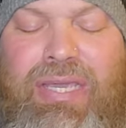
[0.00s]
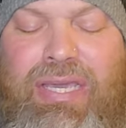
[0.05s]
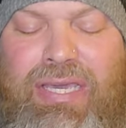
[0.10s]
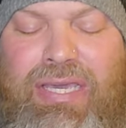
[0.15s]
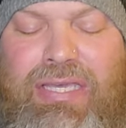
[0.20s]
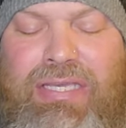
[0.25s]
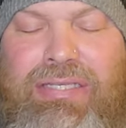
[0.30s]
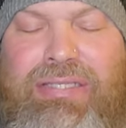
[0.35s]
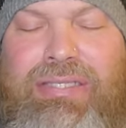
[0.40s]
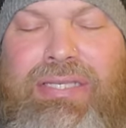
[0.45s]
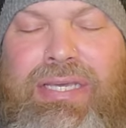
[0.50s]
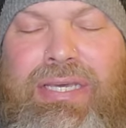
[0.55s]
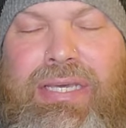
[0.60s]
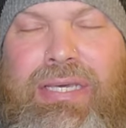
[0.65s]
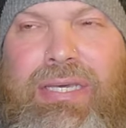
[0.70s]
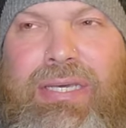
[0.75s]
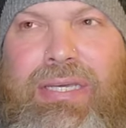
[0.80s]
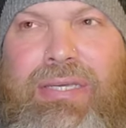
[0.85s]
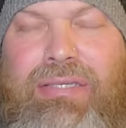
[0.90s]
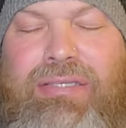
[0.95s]
is
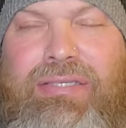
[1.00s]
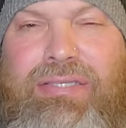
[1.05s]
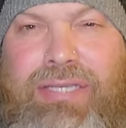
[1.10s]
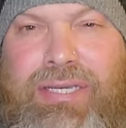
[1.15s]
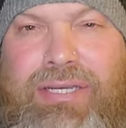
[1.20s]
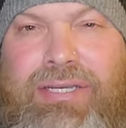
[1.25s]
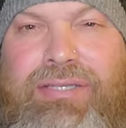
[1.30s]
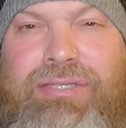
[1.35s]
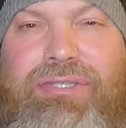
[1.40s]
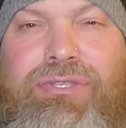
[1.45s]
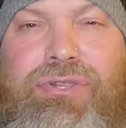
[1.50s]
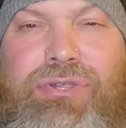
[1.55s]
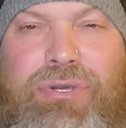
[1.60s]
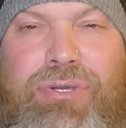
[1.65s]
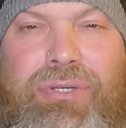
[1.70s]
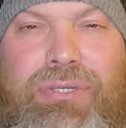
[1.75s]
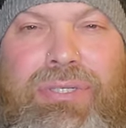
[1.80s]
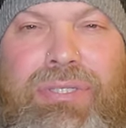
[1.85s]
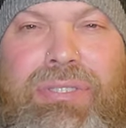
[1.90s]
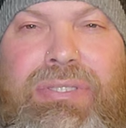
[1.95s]
Sarah's
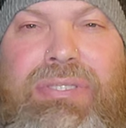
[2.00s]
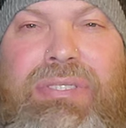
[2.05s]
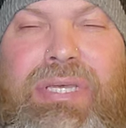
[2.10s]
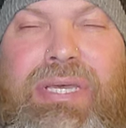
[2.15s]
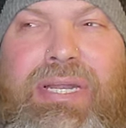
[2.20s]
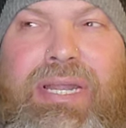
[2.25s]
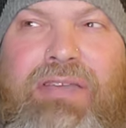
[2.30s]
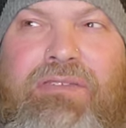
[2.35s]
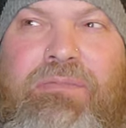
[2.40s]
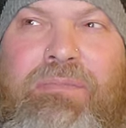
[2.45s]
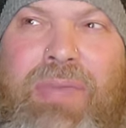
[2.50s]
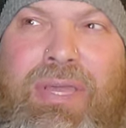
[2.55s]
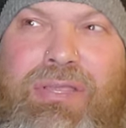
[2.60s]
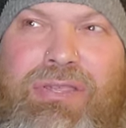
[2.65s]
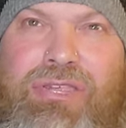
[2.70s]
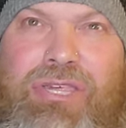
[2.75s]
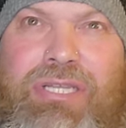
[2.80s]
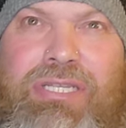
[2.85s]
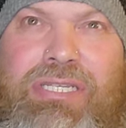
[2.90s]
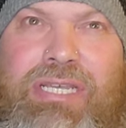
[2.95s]
Journals, and I've
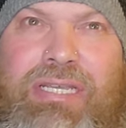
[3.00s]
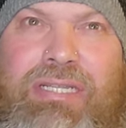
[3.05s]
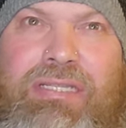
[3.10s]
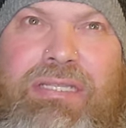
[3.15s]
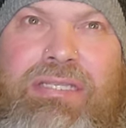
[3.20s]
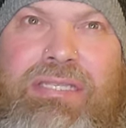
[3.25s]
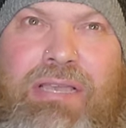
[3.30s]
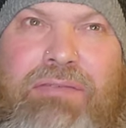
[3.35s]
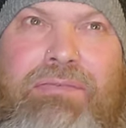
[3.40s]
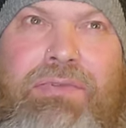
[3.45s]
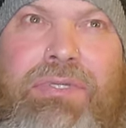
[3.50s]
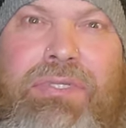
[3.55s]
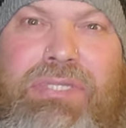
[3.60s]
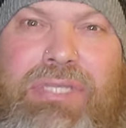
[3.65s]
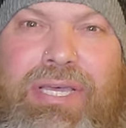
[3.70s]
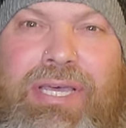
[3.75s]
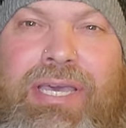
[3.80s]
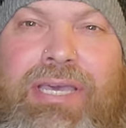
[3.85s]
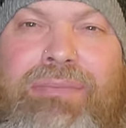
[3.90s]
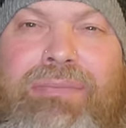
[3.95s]
mentioned it several
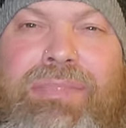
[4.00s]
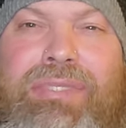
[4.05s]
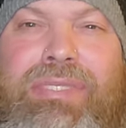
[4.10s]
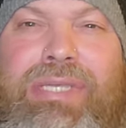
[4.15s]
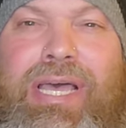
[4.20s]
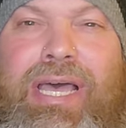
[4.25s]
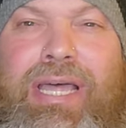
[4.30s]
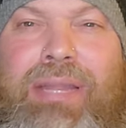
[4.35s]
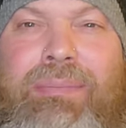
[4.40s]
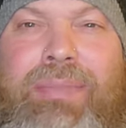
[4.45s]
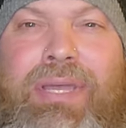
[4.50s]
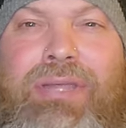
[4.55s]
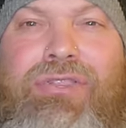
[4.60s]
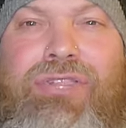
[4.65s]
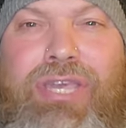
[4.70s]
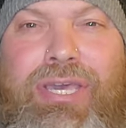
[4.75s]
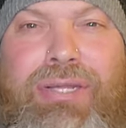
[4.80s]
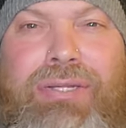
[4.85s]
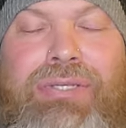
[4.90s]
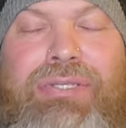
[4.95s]
times on my
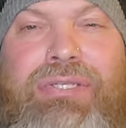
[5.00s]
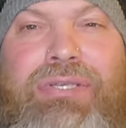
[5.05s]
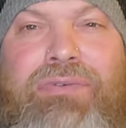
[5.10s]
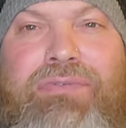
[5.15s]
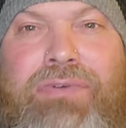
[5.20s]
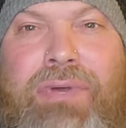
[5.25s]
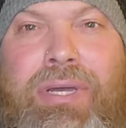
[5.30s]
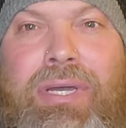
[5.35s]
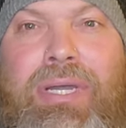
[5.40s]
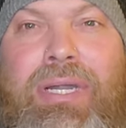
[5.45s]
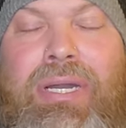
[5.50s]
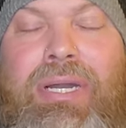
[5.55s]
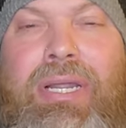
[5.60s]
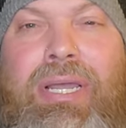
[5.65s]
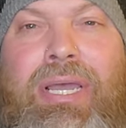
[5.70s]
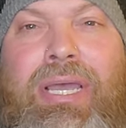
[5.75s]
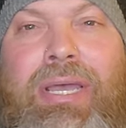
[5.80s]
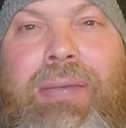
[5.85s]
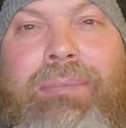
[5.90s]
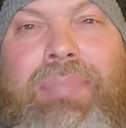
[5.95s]
channel so
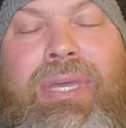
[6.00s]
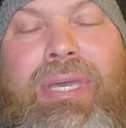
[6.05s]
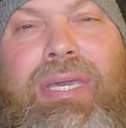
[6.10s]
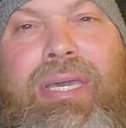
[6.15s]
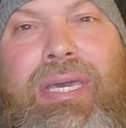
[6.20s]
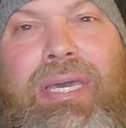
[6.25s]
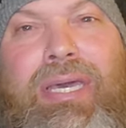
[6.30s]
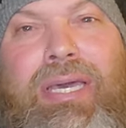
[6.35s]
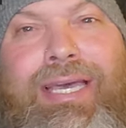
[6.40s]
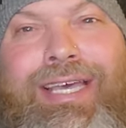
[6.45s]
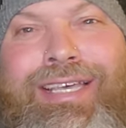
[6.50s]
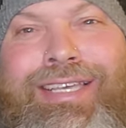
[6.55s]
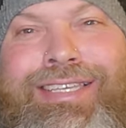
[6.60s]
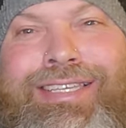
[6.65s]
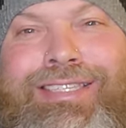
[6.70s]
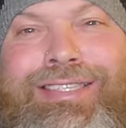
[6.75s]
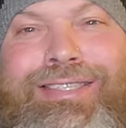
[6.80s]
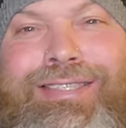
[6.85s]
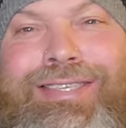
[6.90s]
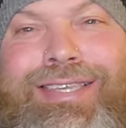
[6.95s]
far
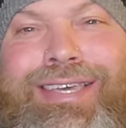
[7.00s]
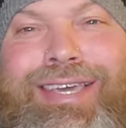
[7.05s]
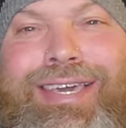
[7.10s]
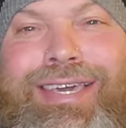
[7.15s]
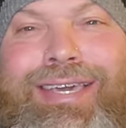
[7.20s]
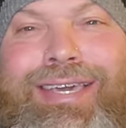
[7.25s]
because